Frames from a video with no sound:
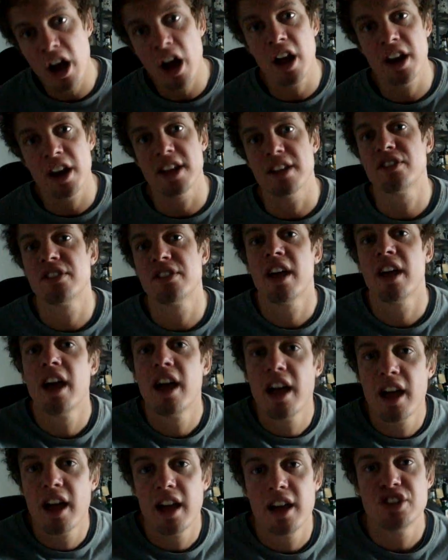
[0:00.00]
got it.
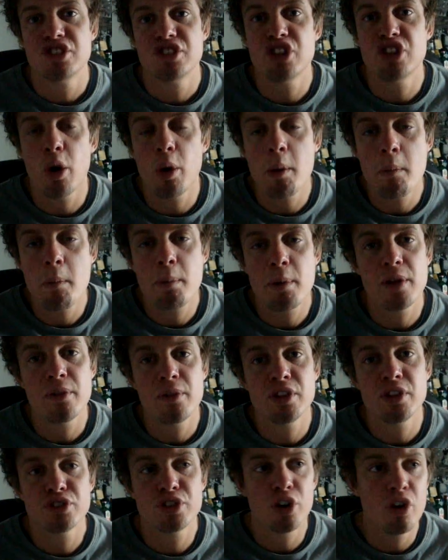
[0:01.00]
Jeremy
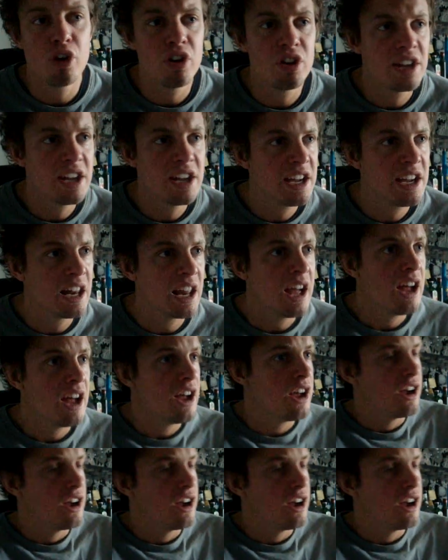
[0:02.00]
Piven turned heel.